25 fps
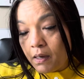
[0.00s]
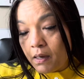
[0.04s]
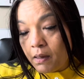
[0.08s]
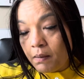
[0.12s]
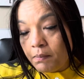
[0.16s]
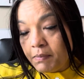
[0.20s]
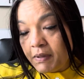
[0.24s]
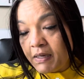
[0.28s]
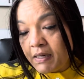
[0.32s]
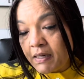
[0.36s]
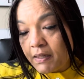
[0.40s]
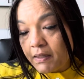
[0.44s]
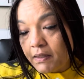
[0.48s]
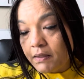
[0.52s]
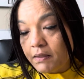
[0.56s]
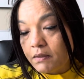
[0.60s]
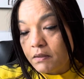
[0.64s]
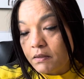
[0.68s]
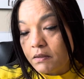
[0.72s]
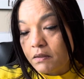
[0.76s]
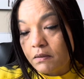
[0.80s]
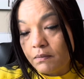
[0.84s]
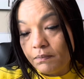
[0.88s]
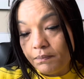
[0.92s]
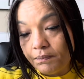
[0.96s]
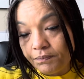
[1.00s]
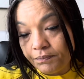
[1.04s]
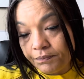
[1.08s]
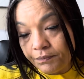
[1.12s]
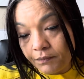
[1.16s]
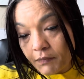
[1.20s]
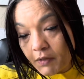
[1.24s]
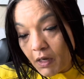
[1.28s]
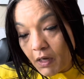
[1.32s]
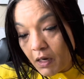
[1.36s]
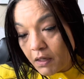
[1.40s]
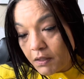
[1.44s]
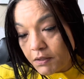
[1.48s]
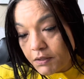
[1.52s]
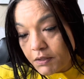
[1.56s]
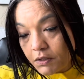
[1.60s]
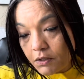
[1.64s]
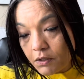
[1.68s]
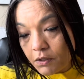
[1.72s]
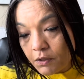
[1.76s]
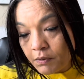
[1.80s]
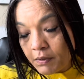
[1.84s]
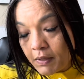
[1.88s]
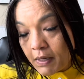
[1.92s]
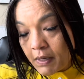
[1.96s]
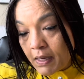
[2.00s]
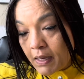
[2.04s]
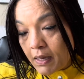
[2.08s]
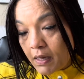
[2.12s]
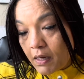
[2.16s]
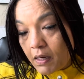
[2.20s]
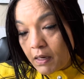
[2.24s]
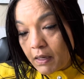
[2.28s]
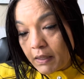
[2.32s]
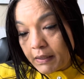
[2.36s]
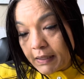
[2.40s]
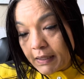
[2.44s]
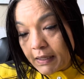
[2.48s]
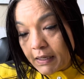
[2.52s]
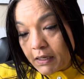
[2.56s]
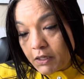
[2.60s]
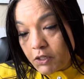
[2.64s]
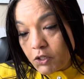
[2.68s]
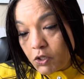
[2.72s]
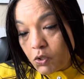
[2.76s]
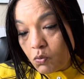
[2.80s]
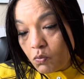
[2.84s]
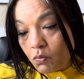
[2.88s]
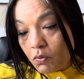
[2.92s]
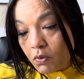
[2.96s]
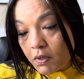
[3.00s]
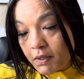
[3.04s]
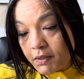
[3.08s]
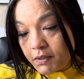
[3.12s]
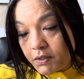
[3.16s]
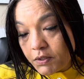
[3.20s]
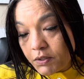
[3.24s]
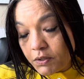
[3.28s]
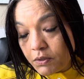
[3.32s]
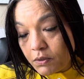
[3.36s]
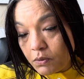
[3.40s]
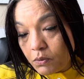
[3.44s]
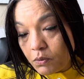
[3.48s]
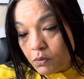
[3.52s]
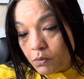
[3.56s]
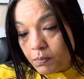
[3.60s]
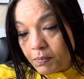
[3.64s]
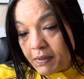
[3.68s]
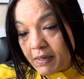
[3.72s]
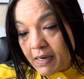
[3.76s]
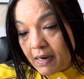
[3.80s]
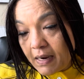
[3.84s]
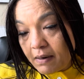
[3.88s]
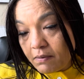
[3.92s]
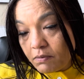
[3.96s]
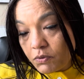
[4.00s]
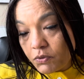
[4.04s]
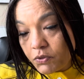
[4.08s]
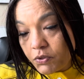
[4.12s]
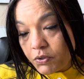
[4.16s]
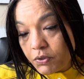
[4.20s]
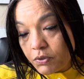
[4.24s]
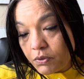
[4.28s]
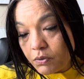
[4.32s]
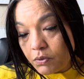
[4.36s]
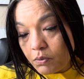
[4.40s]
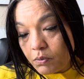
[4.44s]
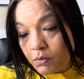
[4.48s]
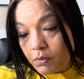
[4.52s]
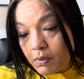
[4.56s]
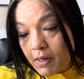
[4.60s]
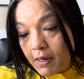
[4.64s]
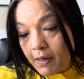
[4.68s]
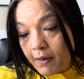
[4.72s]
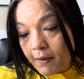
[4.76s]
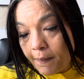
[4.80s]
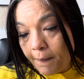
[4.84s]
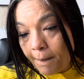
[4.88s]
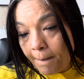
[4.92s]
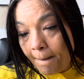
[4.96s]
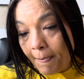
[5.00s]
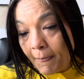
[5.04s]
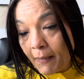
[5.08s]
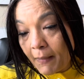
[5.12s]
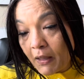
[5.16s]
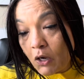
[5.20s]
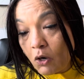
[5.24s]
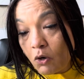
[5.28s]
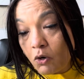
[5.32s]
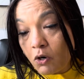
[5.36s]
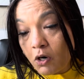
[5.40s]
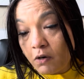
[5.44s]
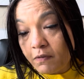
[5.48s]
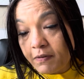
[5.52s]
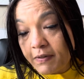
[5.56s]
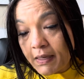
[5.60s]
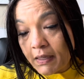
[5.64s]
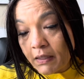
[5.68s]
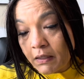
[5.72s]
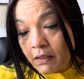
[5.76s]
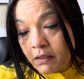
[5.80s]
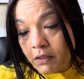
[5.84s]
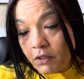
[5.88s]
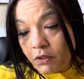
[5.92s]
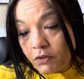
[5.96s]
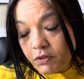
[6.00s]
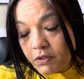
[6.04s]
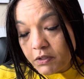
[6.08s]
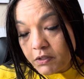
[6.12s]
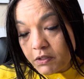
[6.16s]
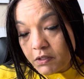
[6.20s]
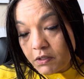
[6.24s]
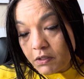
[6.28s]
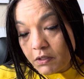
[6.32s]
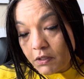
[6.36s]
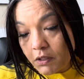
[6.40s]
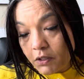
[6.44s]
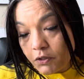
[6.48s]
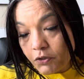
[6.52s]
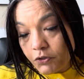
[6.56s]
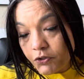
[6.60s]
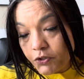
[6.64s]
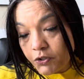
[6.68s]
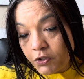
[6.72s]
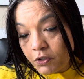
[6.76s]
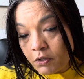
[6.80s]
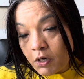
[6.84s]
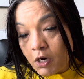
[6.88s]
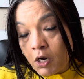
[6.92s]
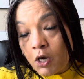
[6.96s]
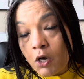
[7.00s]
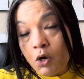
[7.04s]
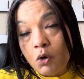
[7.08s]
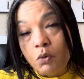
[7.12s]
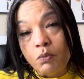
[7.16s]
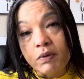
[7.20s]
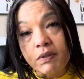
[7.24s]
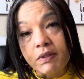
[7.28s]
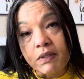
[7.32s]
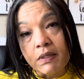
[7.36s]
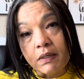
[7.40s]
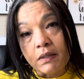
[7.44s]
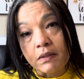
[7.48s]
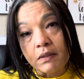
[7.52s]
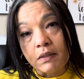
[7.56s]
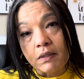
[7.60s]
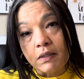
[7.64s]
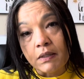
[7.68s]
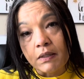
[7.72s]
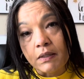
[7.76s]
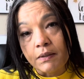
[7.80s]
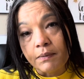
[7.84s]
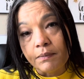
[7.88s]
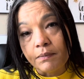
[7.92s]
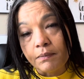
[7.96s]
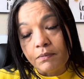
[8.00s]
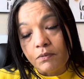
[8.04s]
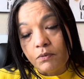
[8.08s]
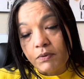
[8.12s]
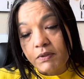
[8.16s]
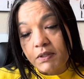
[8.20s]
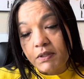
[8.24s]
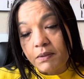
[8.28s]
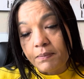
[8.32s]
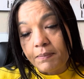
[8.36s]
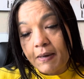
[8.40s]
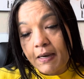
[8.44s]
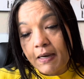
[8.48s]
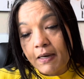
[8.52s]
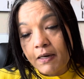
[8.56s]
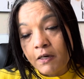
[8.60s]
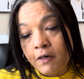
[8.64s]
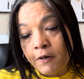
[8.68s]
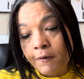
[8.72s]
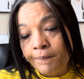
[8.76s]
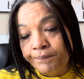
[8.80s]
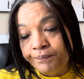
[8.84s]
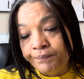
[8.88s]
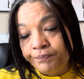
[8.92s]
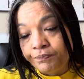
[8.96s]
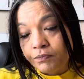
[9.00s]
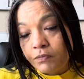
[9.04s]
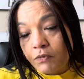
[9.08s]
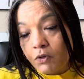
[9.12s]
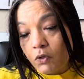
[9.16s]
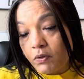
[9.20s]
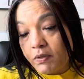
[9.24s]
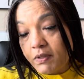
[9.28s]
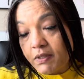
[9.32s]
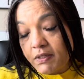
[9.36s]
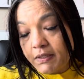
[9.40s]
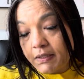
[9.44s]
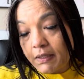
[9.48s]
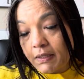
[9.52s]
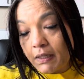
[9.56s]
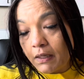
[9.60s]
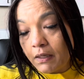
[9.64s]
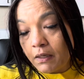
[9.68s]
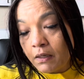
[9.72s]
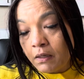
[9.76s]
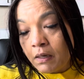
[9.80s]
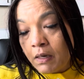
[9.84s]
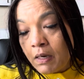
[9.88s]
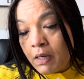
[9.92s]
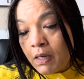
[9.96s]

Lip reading: Because also, again, you want to be able to go over that closing disclosure with the buyer or the seller,